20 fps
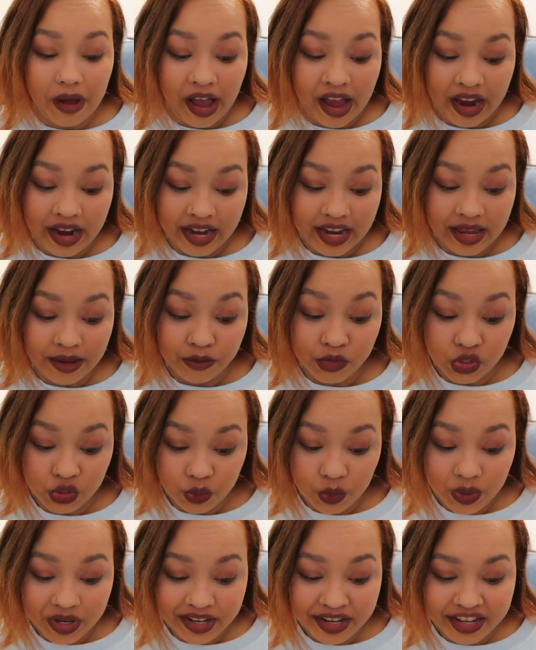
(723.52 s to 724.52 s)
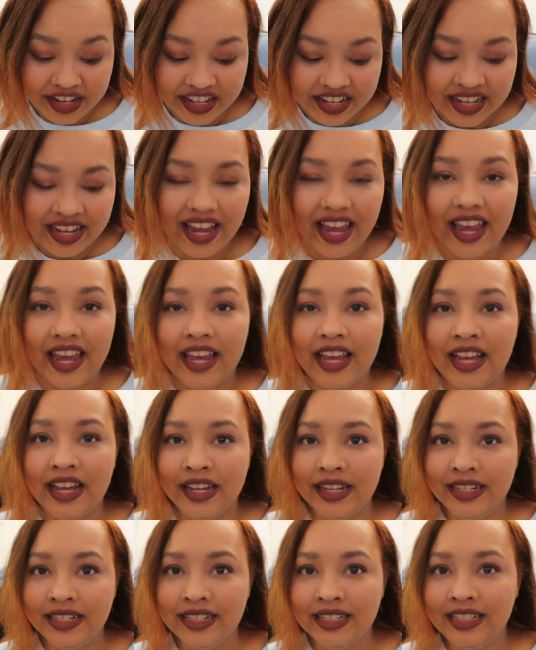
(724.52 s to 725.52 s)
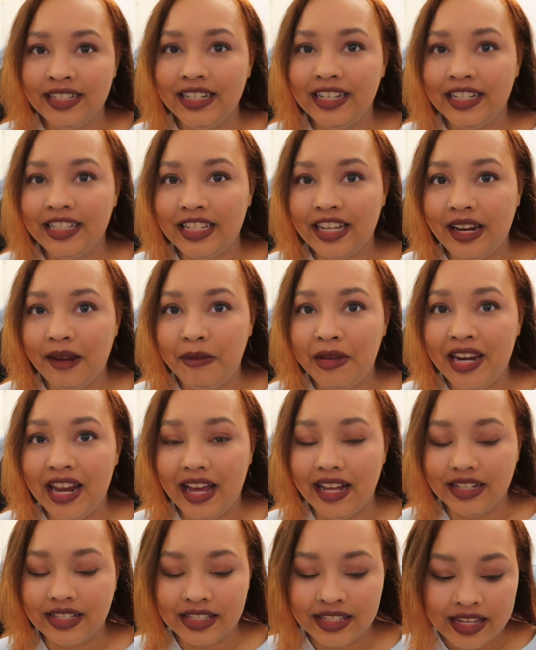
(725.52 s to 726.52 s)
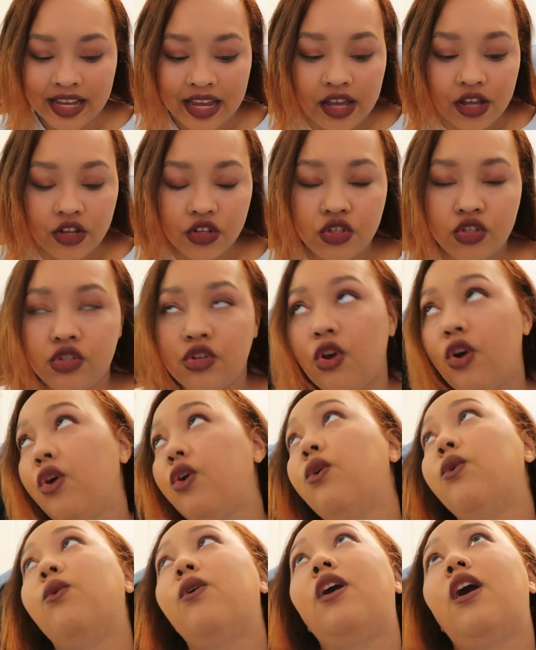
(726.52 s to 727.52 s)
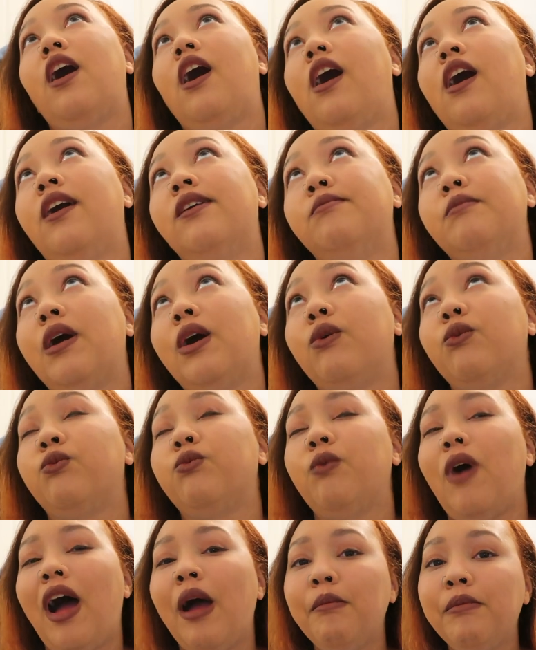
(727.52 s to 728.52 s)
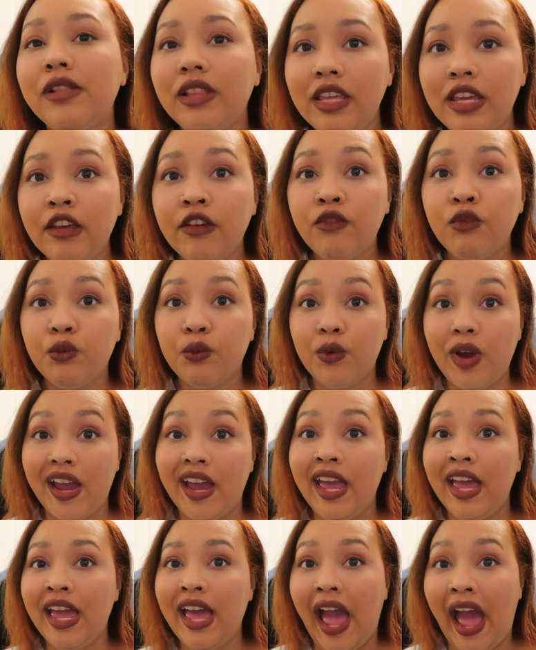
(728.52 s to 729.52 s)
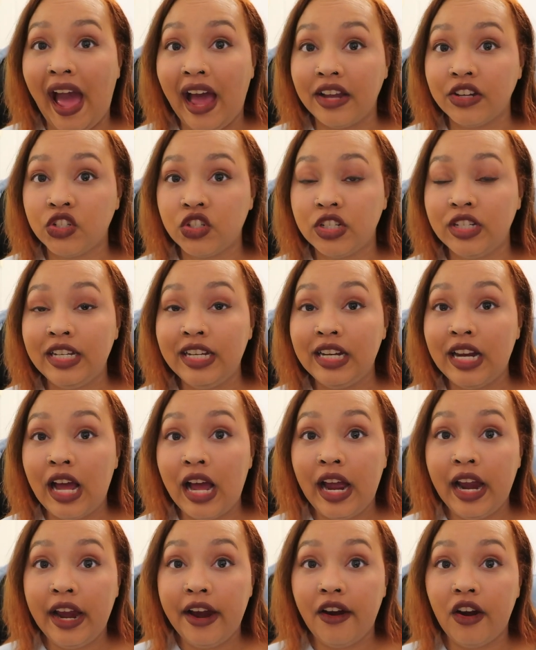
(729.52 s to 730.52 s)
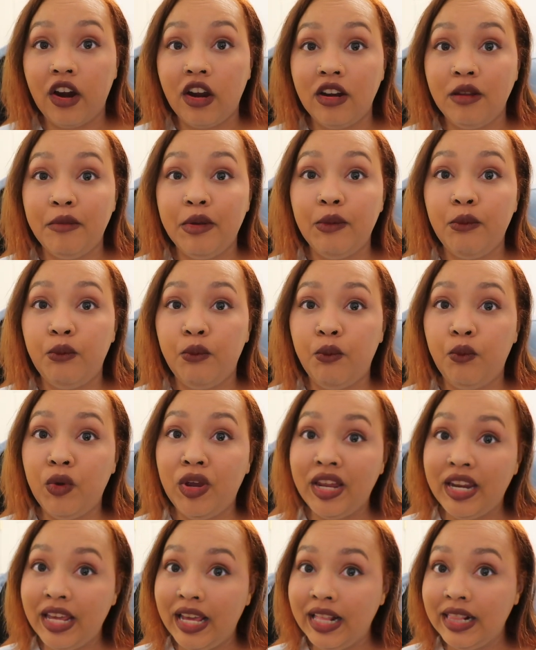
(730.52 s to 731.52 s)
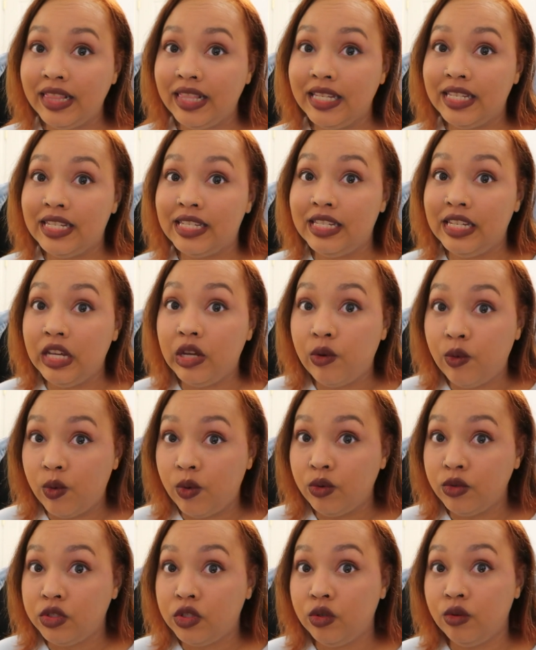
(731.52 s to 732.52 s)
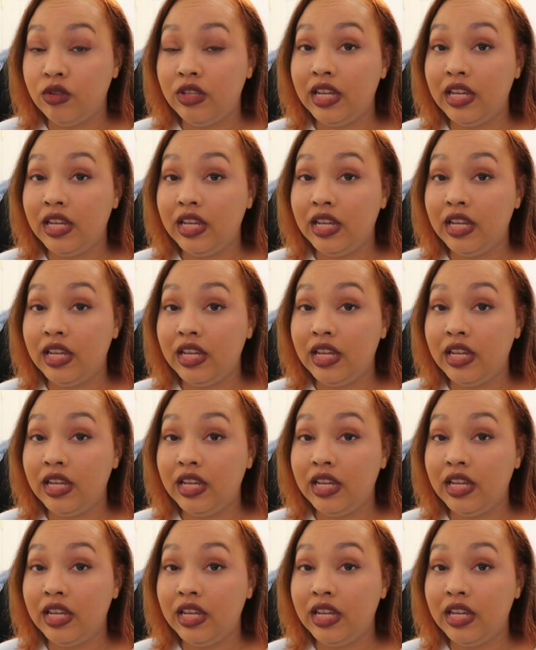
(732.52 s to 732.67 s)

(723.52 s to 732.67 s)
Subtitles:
I am doing, and it's gonna be nuts. So I believe Ray, Ashley, and I are gonna be reading the sequel to